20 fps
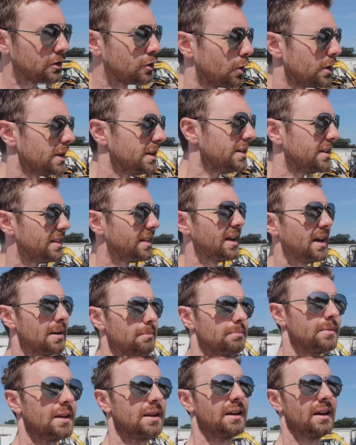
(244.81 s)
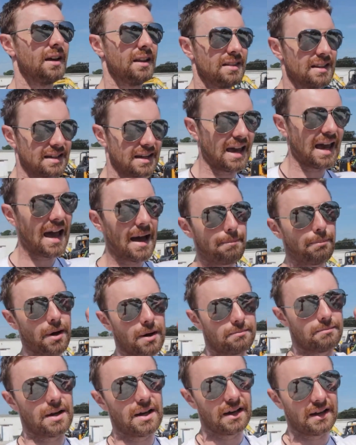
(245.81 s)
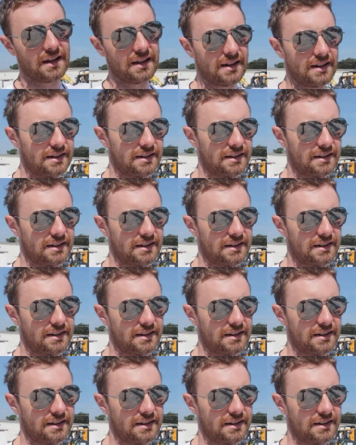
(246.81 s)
According to them, the cap on my,